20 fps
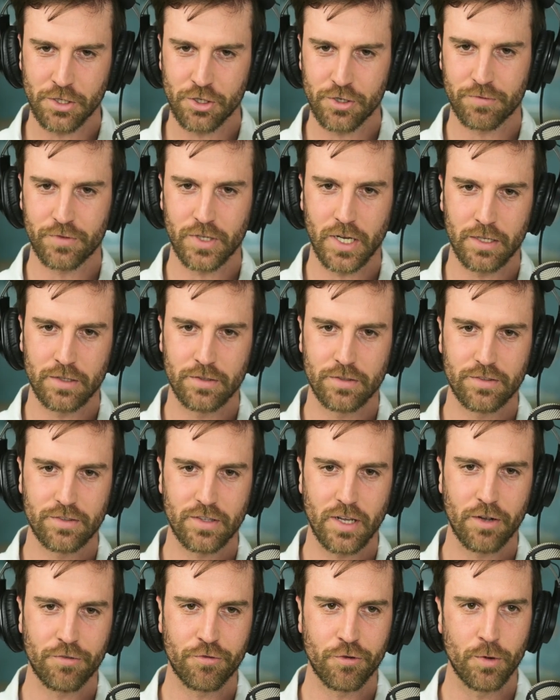mean, you've done
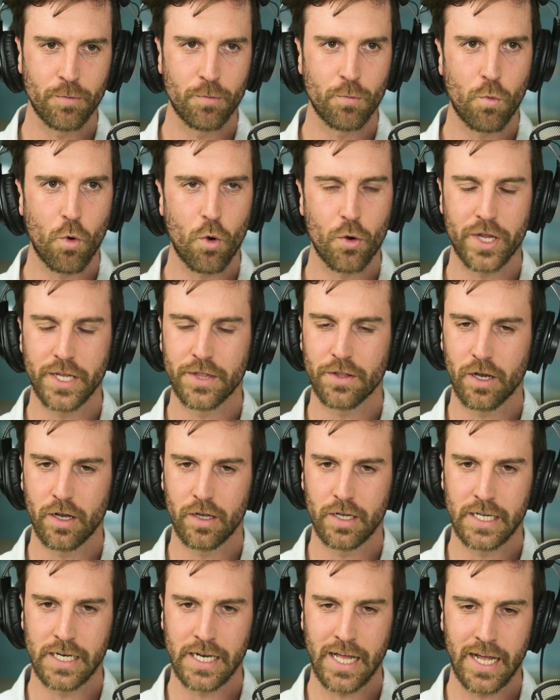stuff from walking
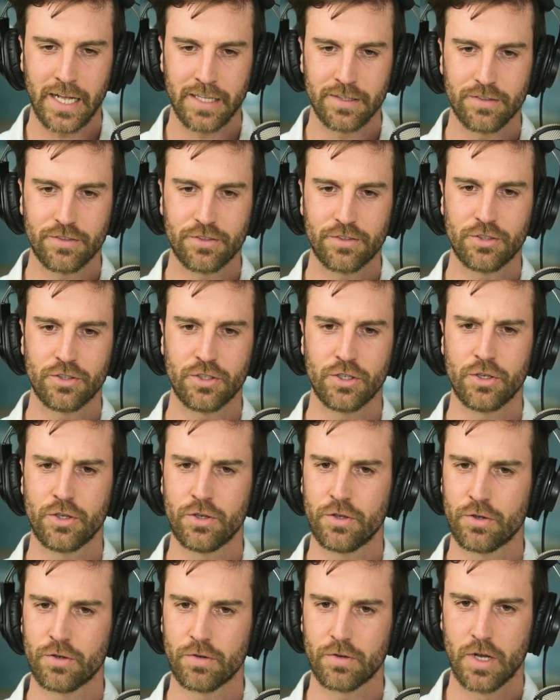the Holy Lands
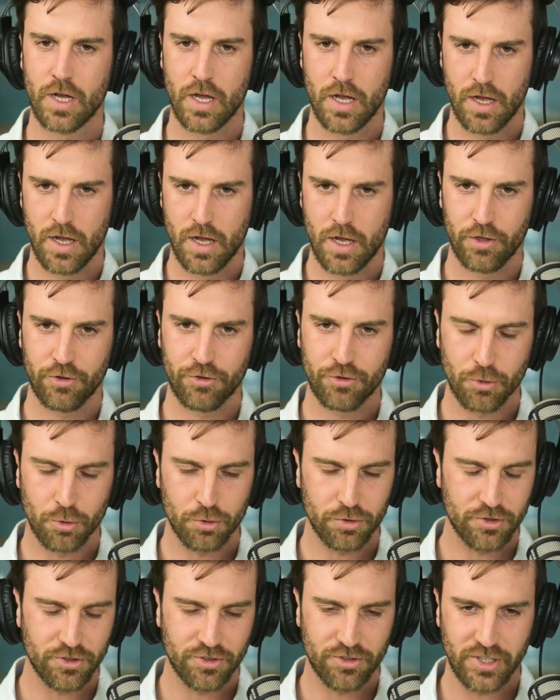to
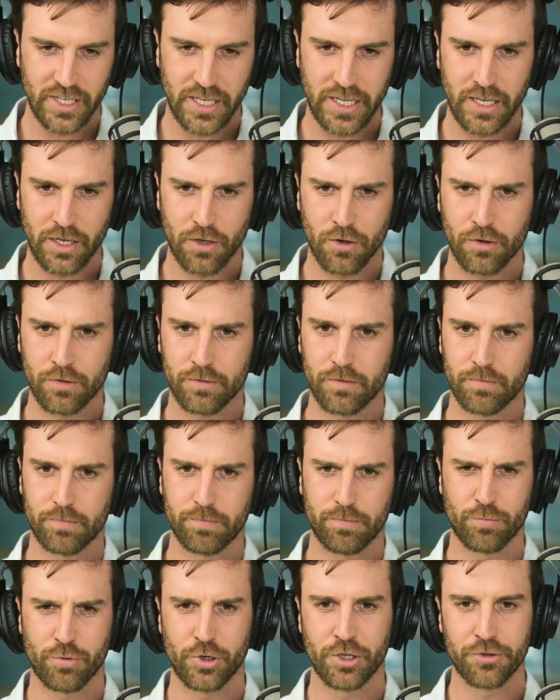Souss River or
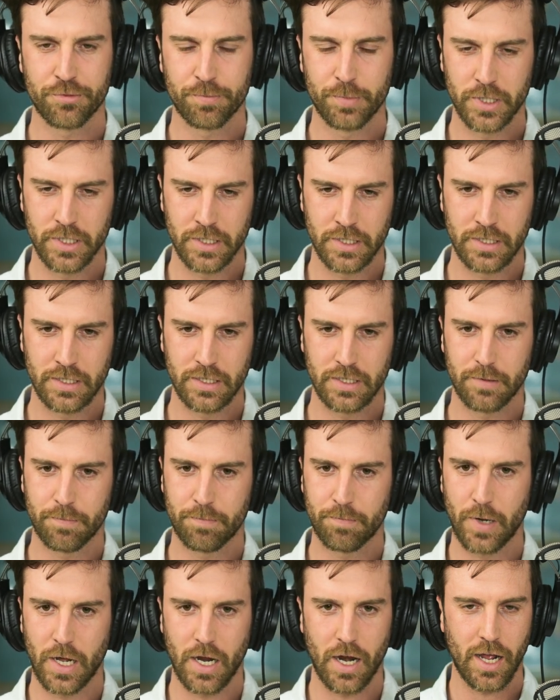Brisbane,
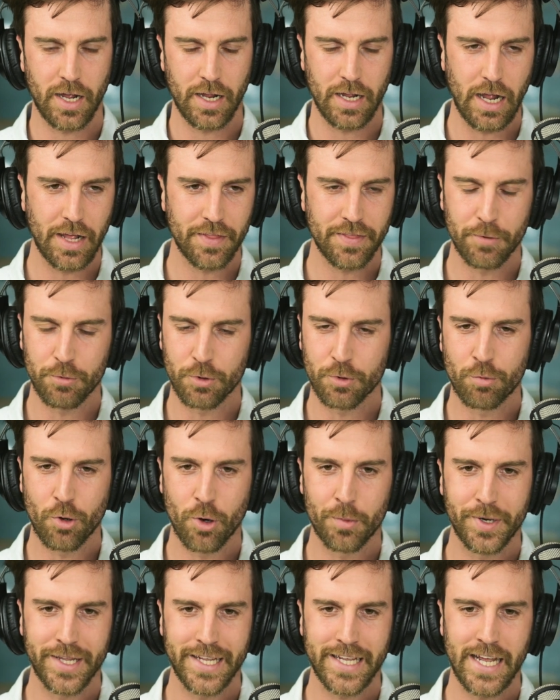but I think we'll
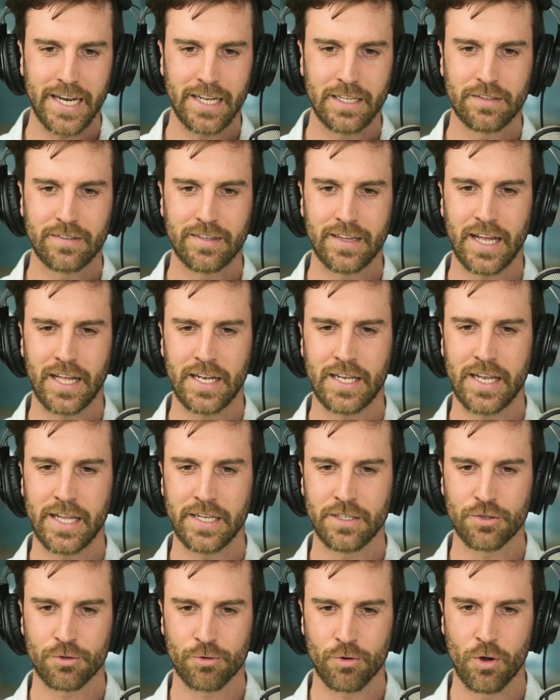probably get into that
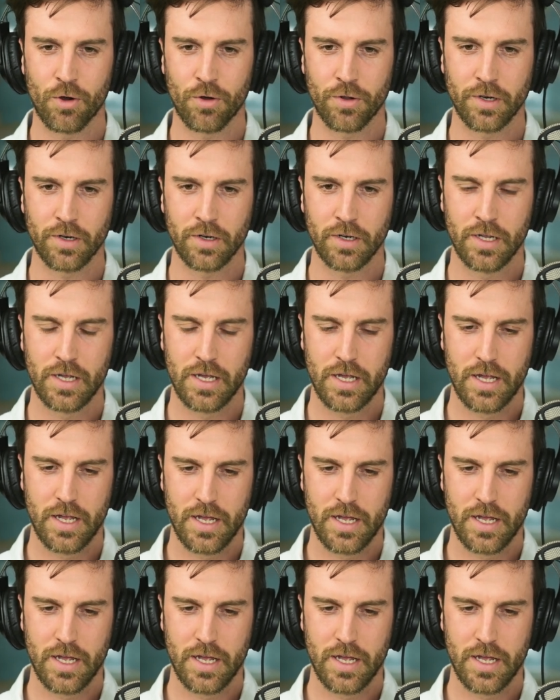later on.